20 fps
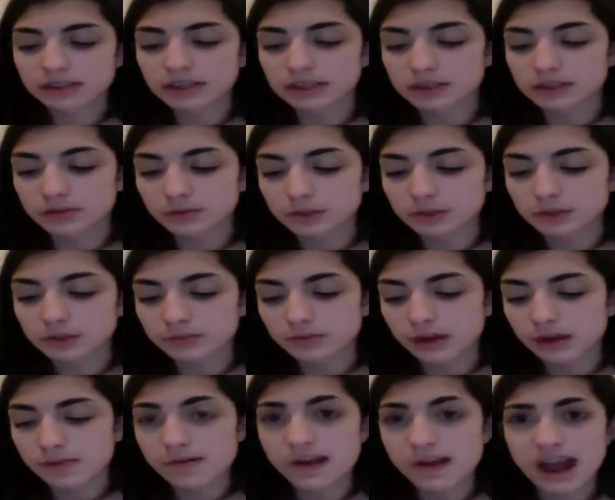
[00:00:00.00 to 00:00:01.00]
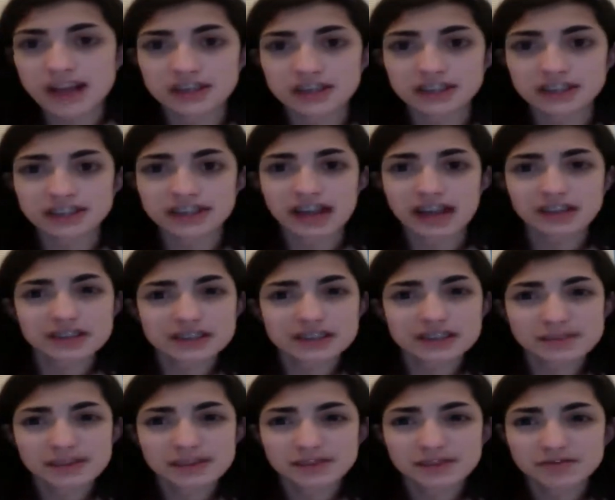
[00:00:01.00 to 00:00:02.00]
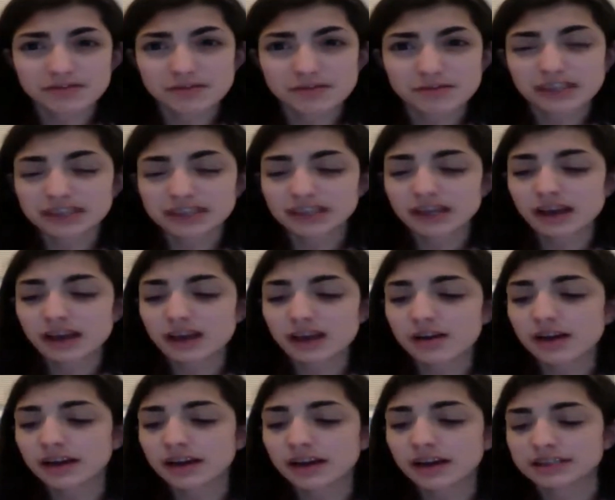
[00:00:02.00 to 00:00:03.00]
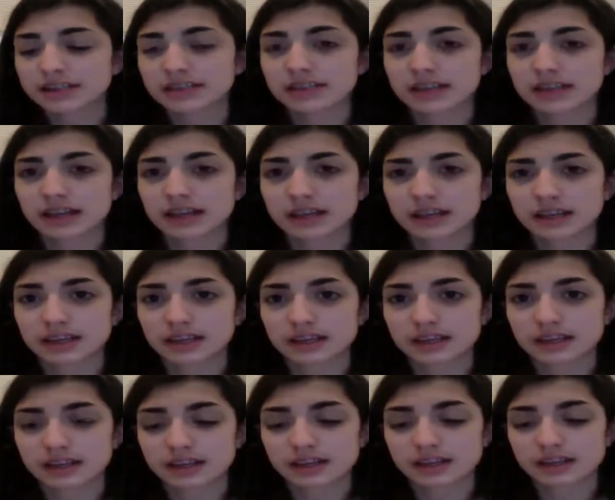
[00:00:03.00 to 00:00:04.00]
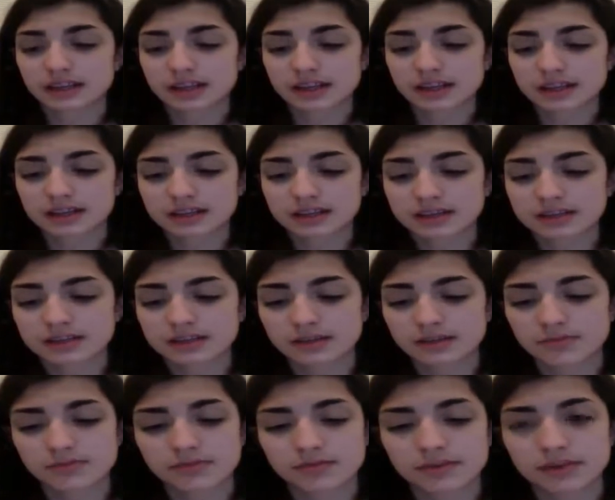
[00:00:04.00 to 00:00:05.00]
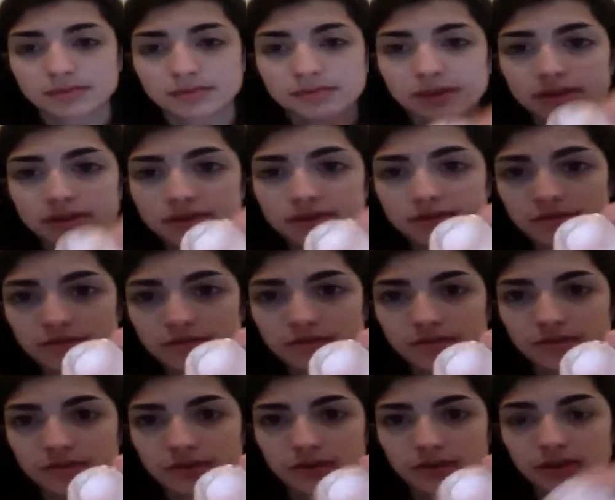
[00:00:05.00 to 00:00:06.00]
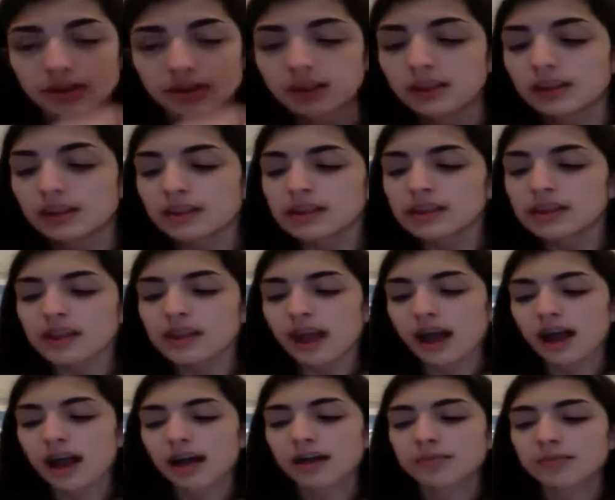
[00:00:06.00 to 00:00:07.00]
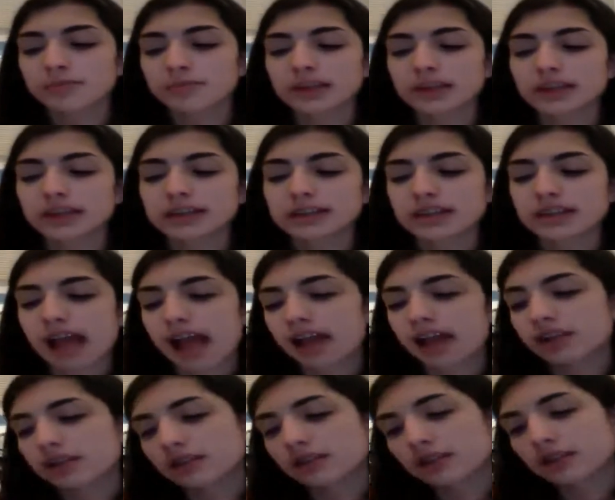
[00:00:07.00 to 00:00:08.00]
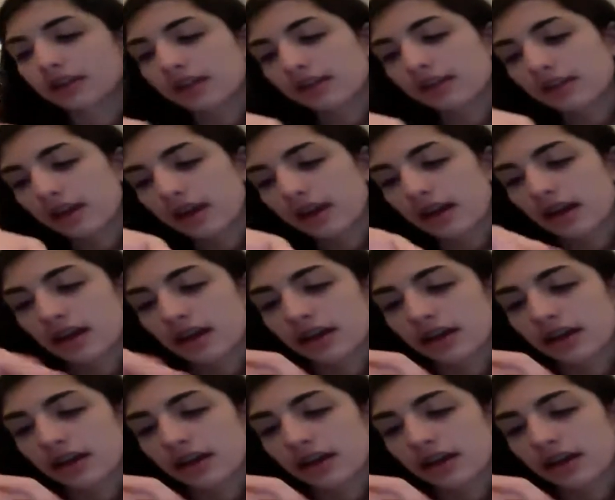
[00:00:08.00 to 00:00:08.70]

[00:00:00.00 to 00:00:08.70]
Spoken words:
do use primer. I just got this about 3 weeks ago, and it's like still pretty much full. It's actually the